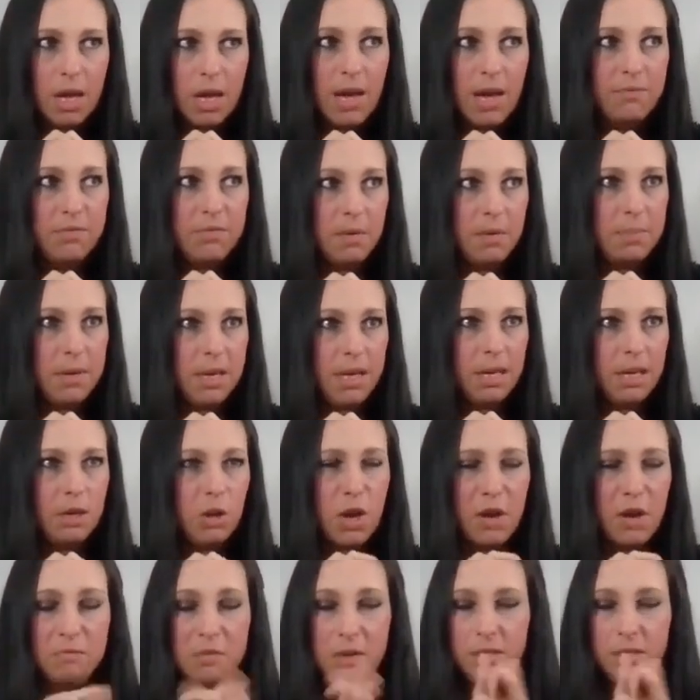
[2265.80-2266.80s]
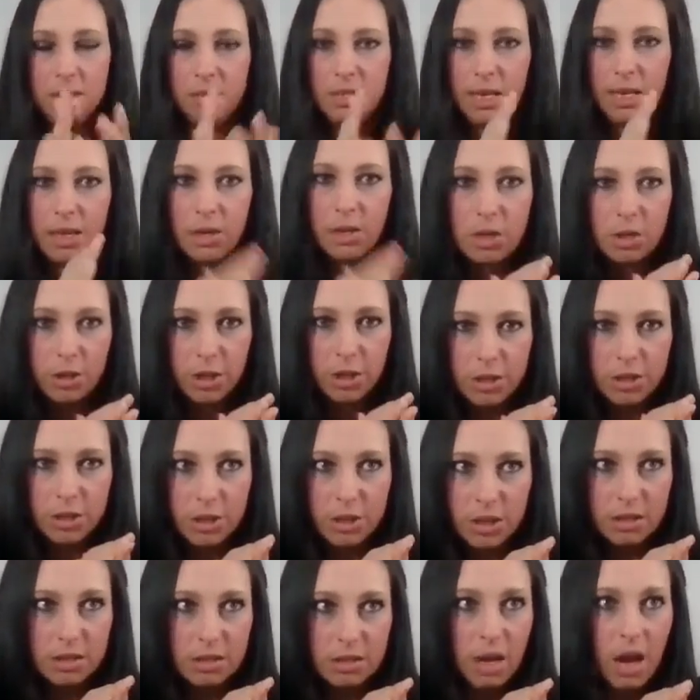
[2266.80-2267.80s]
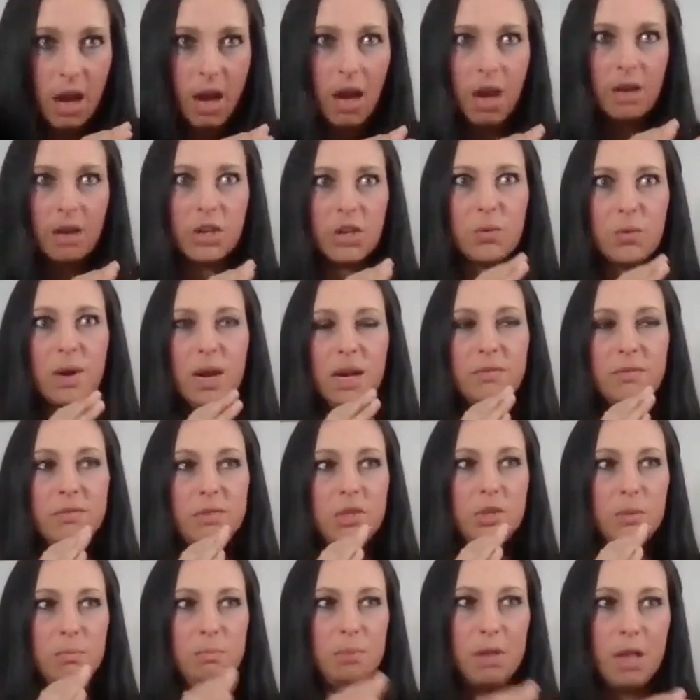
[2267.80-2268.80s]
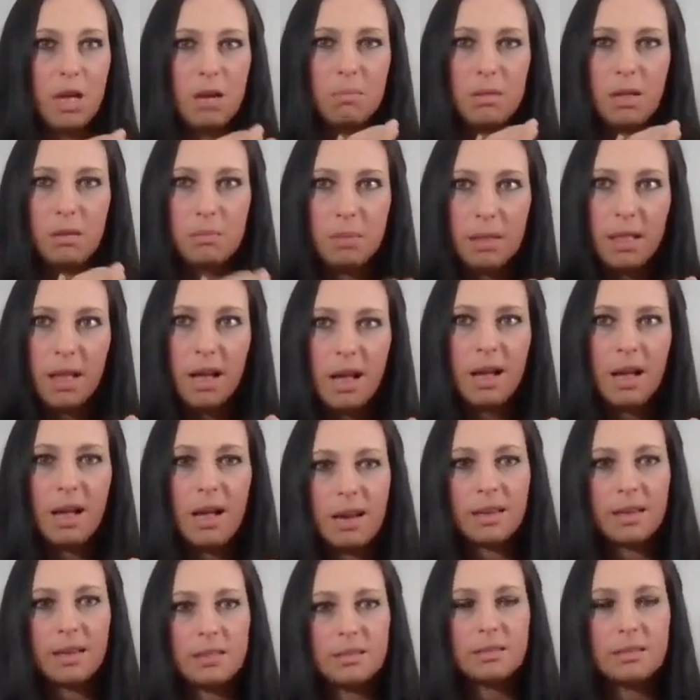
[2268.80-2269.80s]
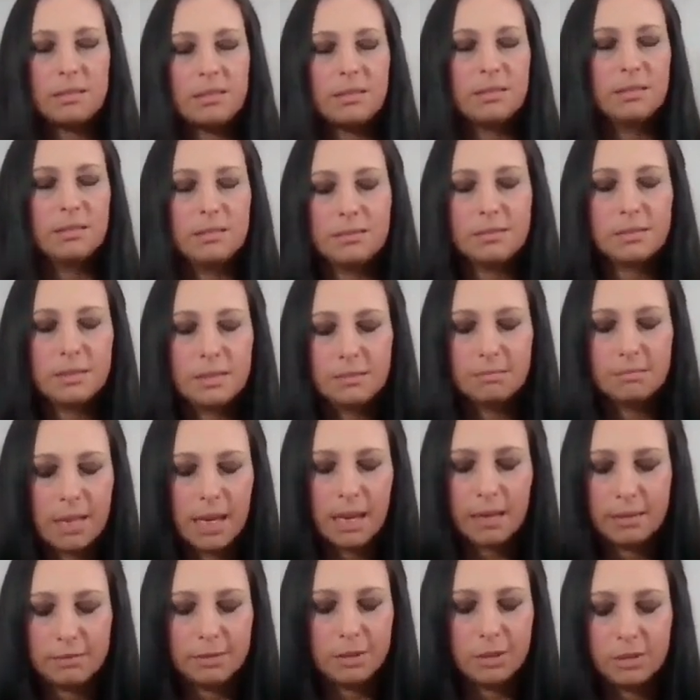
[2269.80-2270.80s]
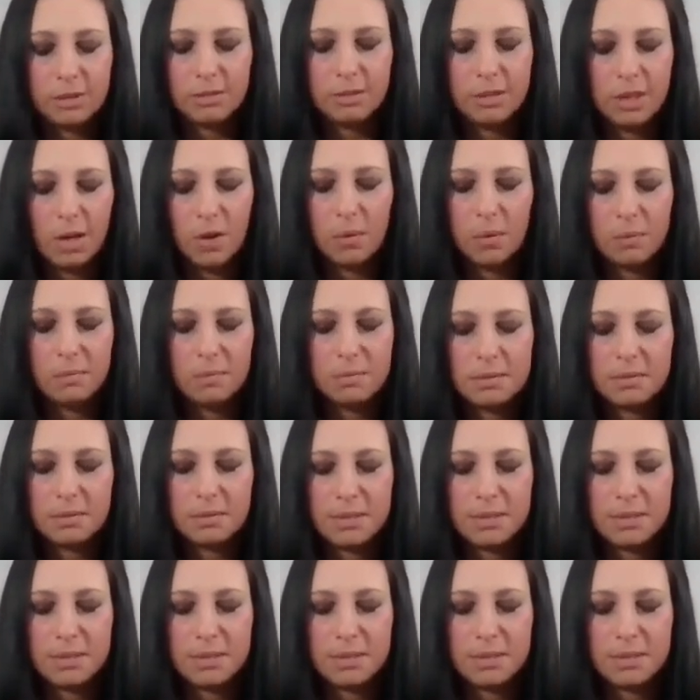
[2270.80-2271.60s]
have to sing a Christian song, you have to blah, blah, blah. I just don't